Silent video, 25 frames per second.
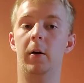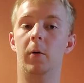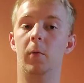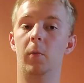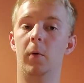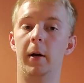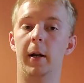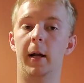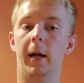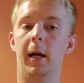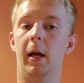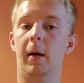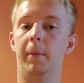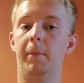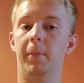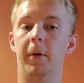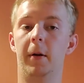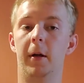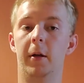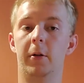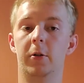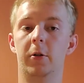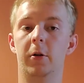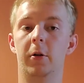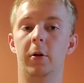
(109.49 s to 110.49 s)
or what happened
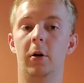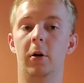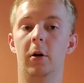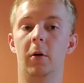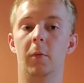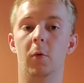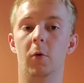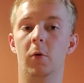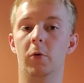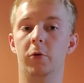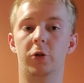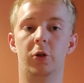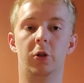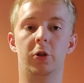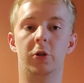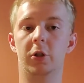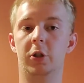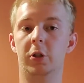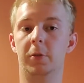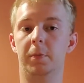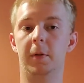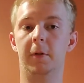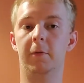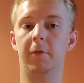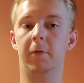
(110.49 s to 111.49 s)
at Chernobyl should
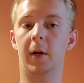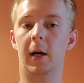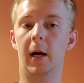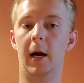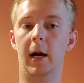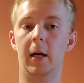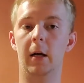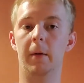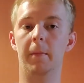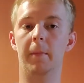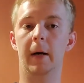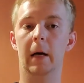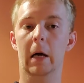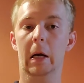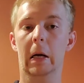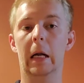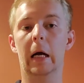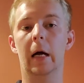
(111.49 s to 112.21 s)
just be forgotten about.